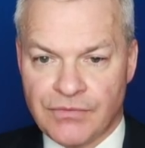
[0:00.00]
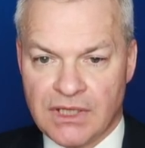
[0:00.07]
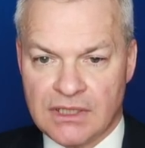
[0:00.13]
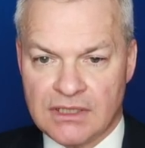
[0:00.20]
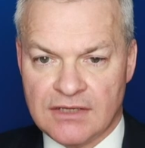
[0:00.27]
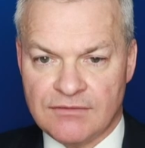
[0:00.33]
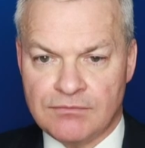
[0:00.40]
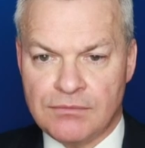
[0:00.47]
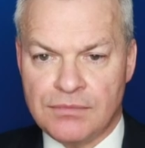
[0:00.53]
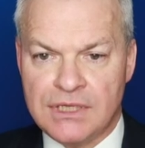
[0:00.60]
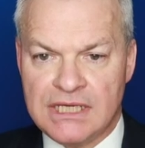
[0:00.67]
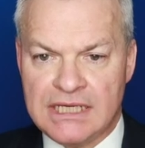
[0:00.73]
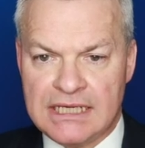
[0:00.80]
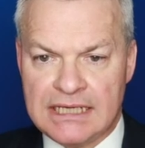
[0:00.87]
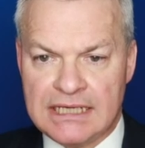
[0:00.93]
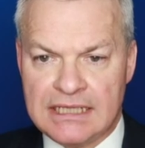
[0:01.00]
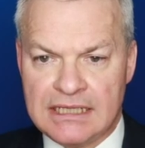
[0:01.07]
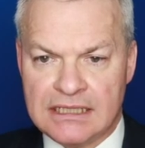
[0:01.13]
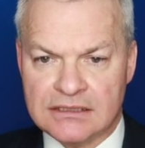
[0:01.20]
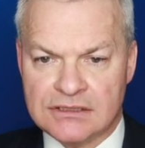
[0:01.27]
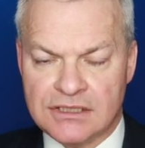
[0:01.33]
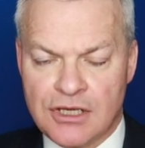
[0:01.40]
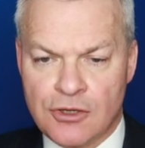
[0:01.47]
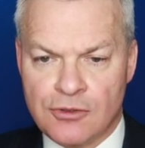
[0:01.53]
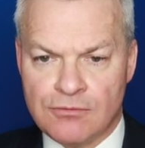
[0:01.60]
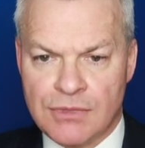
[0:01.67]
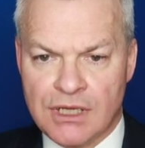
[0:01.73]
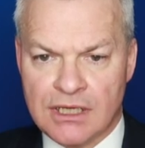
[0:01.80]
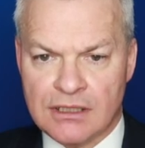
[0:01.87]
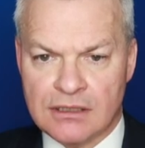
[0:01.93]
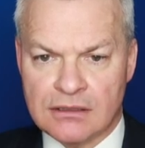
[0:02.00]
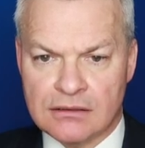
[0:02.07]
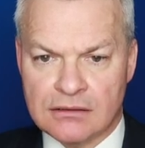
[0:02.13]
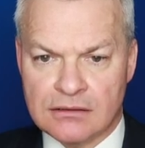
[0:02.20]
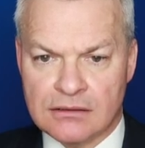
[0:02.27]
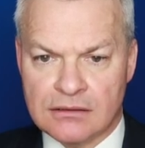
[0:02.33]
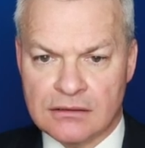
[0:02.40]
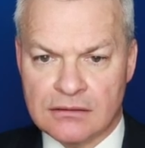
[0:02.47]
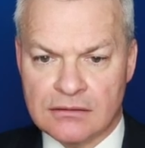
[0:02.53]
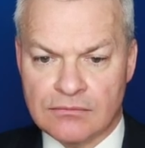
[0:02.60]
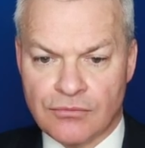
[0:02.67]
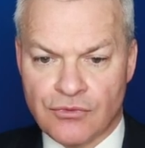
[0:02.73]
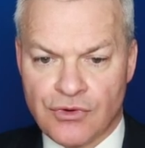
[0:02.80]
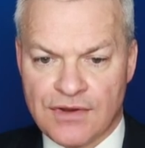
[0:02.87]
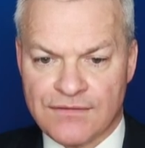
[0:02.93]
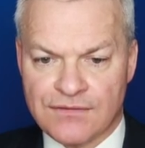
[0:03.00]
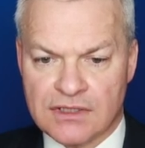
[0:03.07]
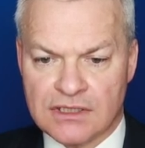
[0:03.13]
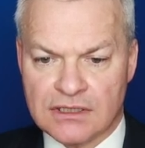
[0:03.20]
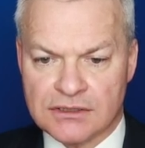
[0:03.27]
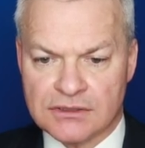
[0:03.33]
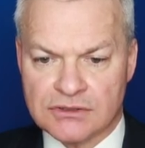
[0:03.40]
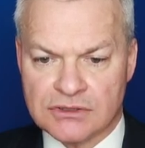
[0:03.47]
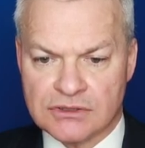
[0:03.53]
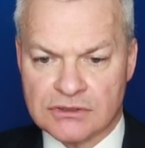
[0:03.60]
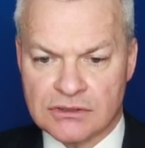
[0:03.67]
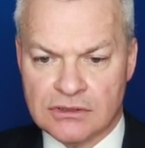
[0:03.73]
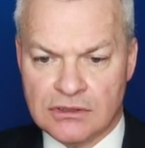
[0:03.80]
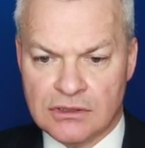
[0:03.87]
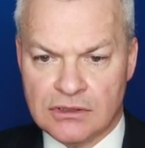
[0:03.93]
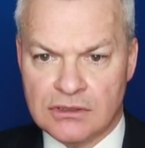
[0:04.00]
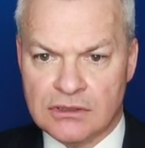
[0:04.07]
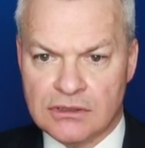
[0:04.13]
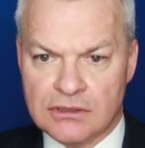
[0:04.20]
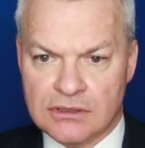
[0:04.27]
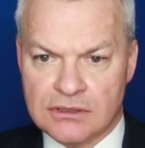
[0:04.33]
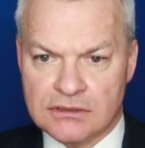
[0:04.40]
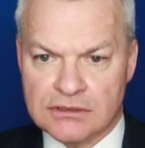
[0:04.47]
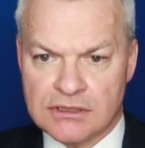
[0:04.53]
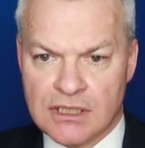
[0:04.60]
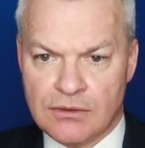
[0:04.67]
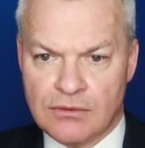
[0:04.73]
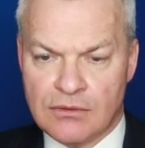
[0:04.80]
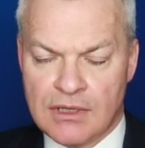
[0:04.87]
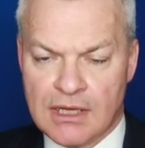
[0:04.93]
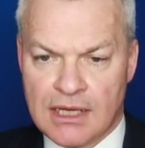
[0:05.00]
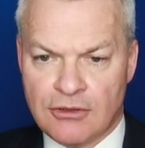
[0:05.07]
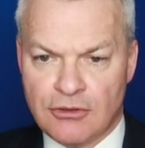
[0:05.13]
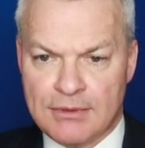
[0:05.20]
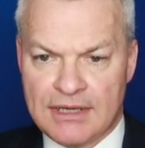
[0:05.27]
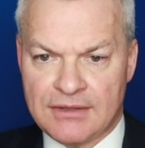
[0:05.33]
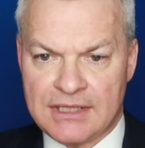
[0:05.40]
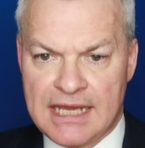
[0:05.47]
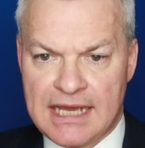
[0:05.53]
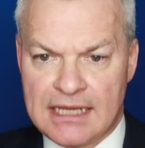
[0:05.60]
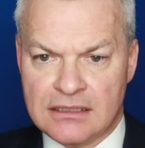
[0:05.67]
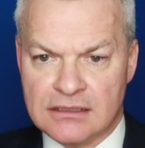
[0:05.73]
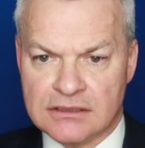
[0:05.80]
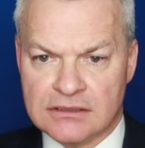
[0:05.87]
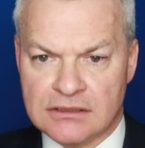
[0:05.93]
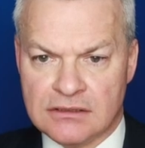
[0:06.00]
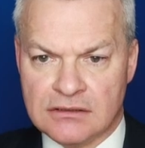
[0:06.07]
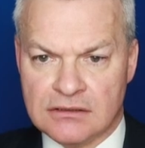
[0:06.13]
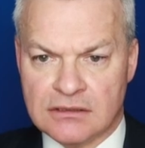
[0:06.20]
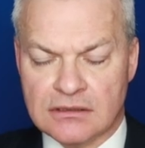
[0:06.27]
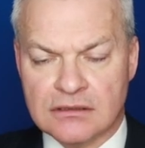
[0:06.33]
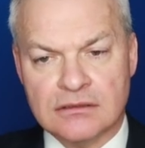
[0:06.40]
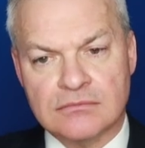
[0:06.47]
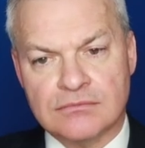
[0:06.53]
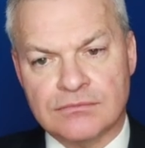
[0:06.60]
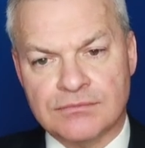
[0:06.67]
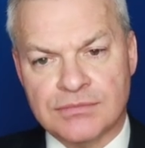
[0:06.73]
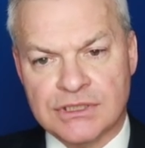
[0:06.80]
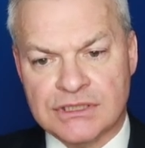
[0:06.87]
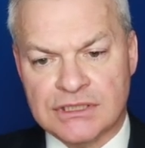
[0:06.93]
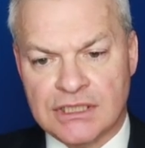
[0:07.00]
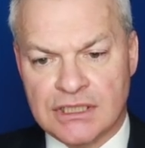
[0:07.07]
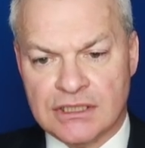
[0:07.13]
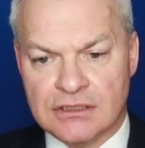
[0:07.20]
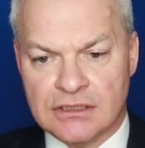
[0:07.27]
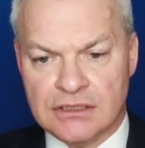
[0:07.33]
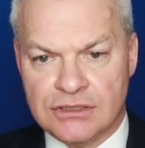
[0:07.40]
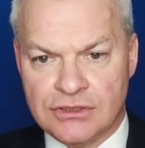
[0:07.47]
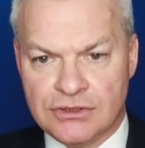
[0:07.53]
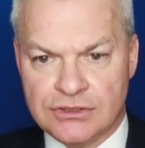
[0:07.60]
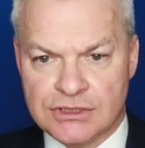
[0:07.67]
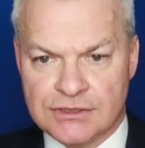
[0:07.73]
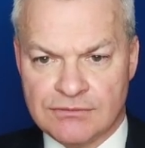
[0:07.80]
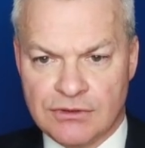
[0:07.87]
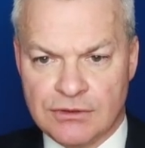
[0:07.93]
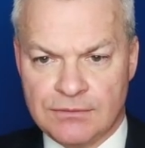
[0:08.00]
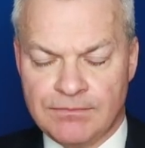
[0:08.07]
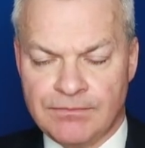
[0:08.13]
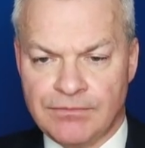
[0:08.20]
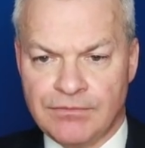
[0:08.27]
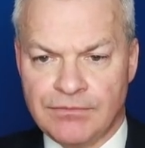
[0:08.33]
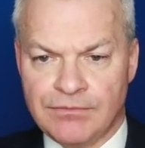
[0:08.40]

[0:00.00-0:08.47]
And have BE as the opening prefix. So how about the N? Doesn't look particularly useful.